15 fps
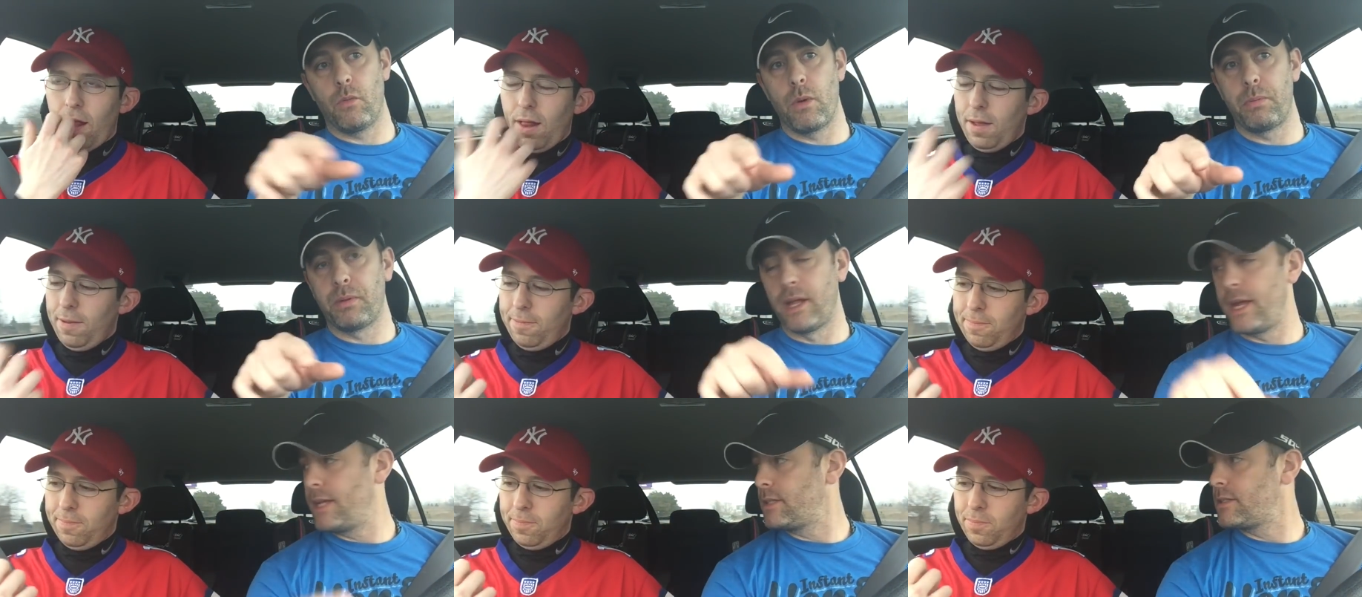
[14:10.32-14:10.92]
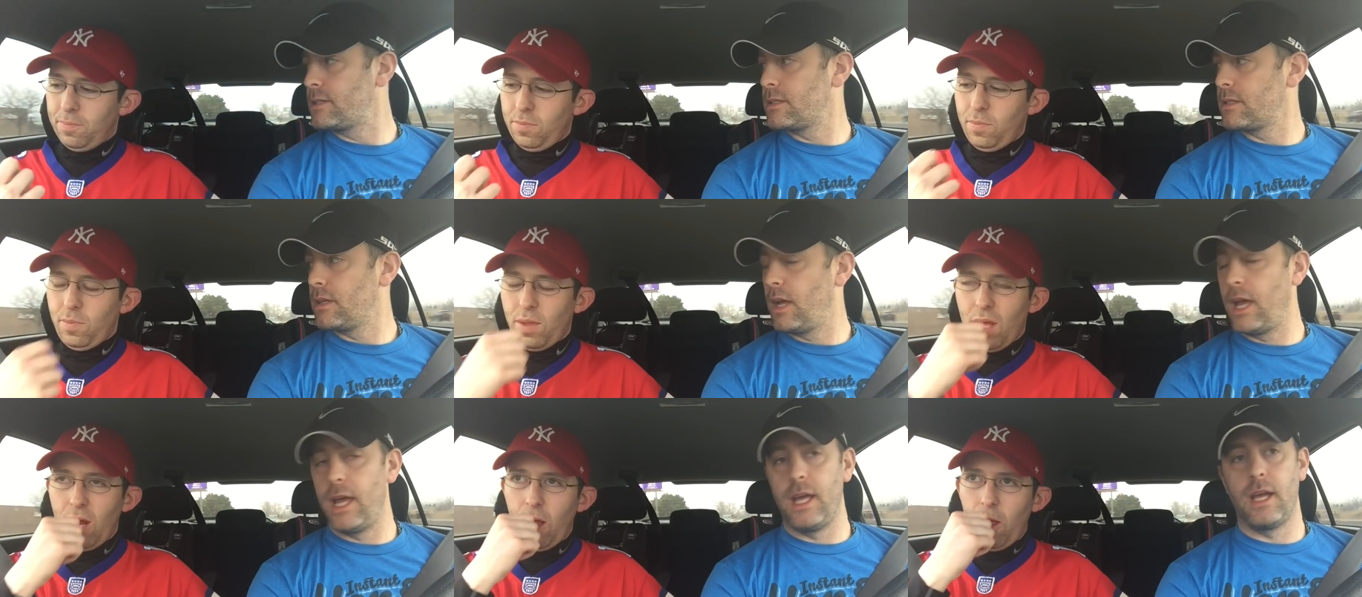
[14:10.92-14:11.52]
Speaker 1: replace
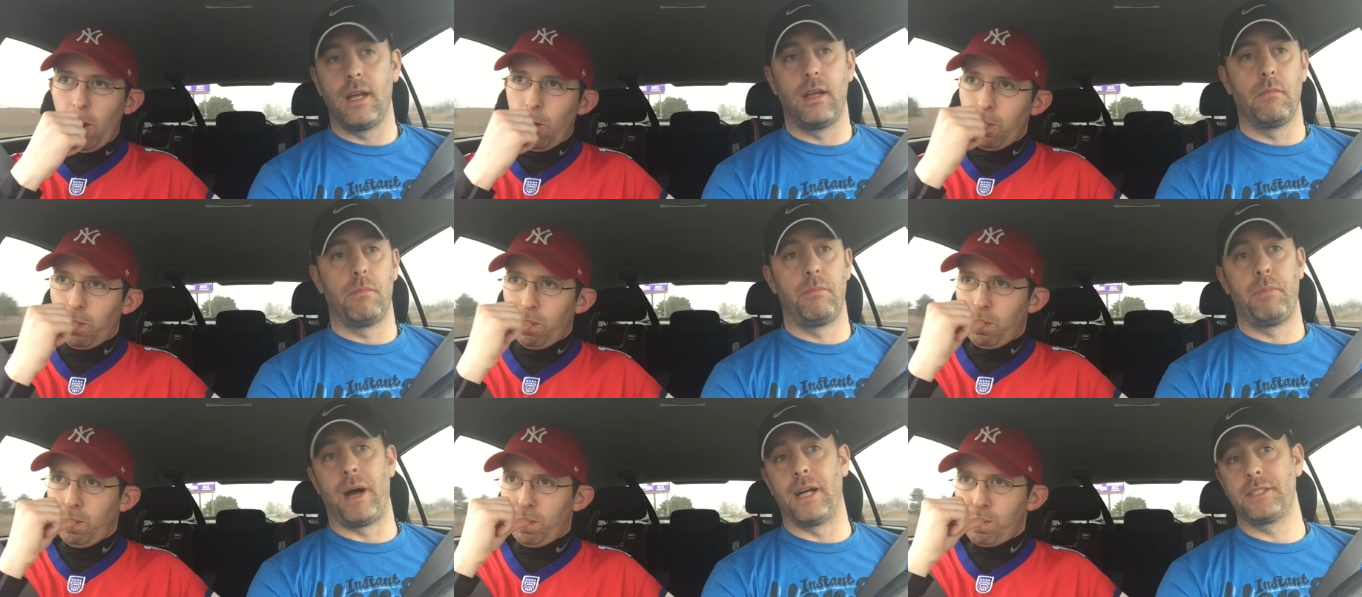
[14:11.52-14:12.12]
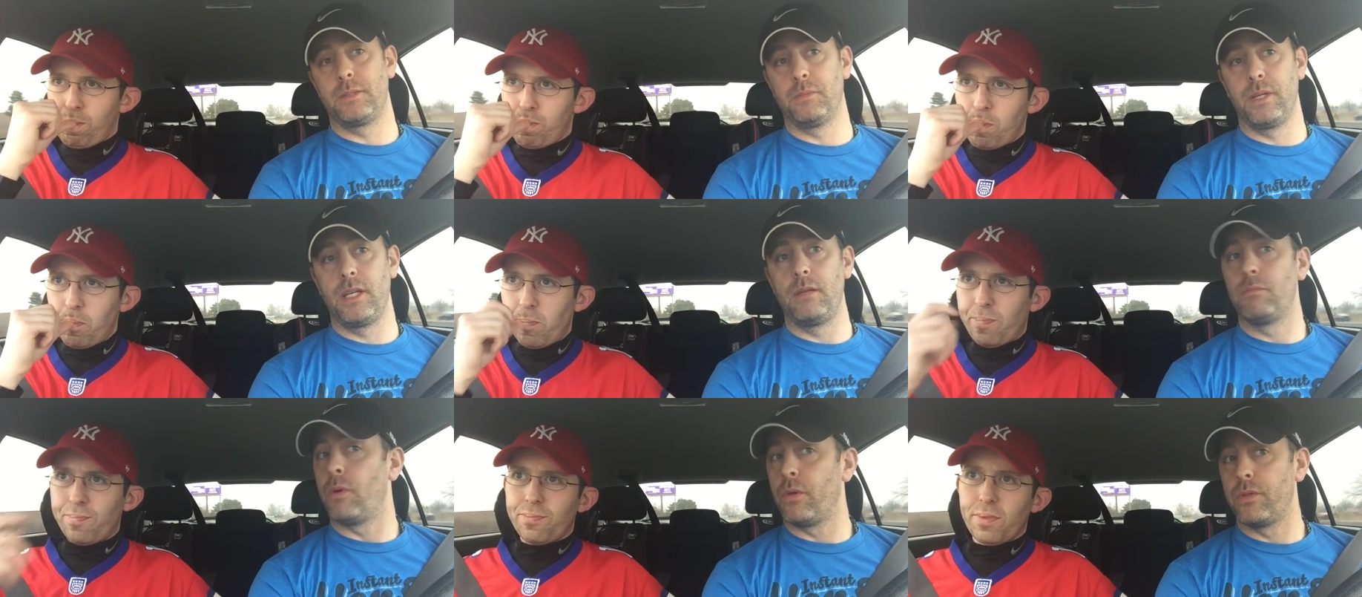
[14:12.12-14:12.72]
a
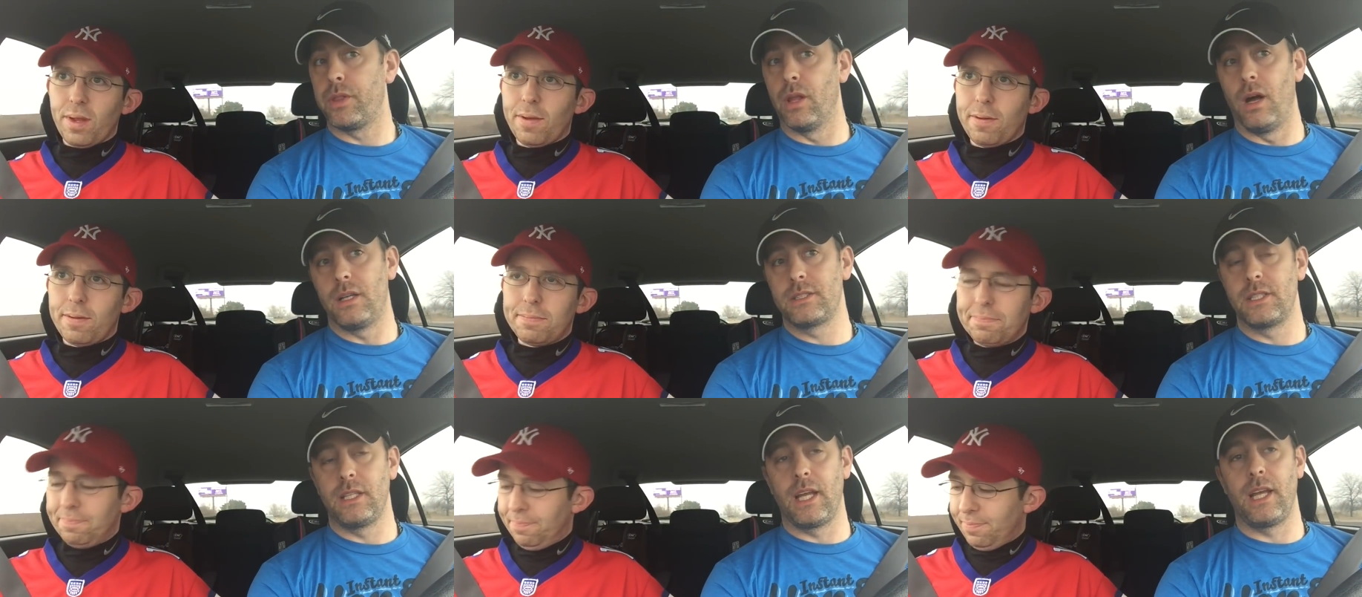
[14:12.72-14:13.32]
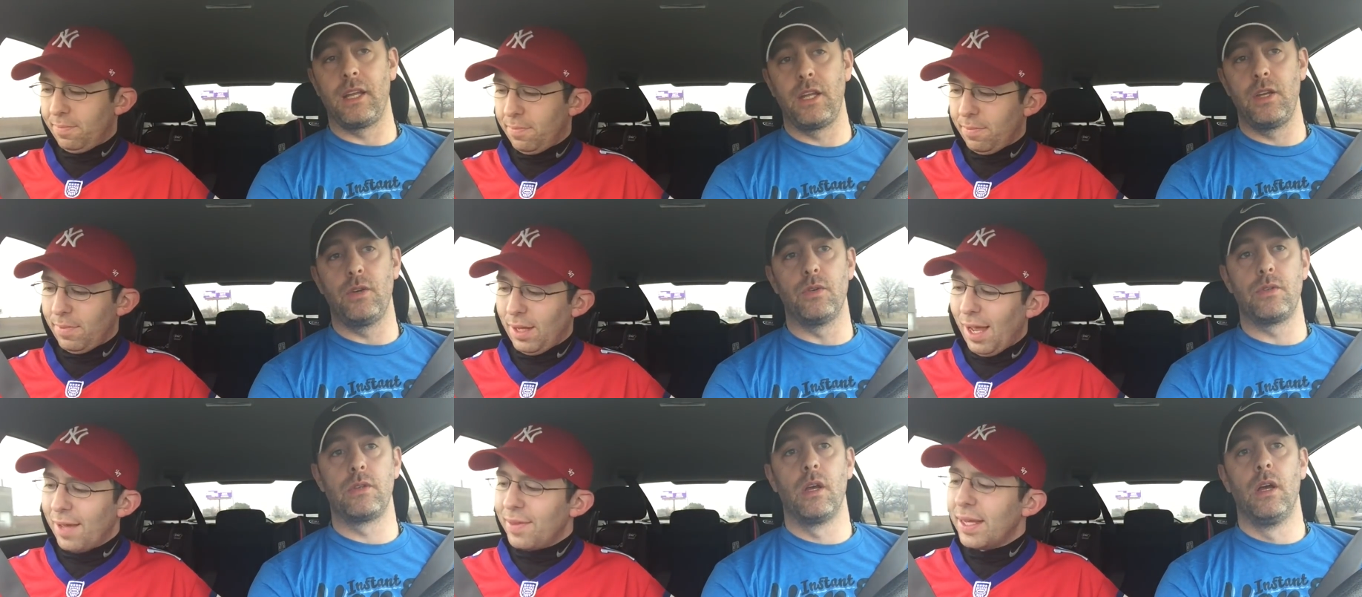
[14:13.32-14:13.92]
possibly both Lawson and Hughes.